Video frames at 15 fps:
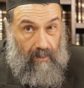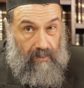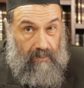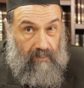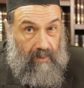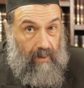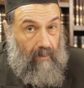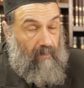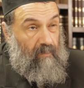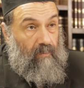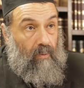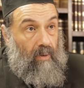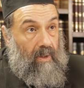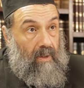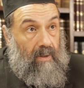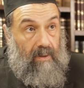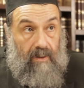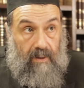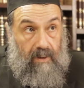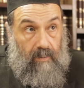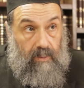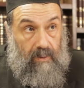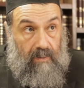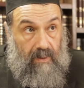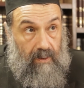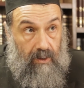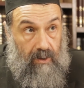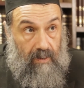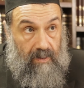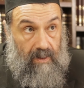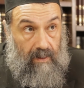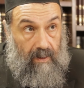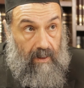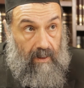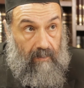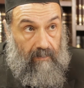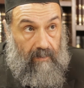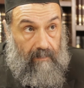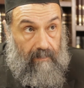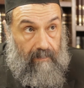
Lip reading: 3 or 4 Hebrew teachers in Kiev.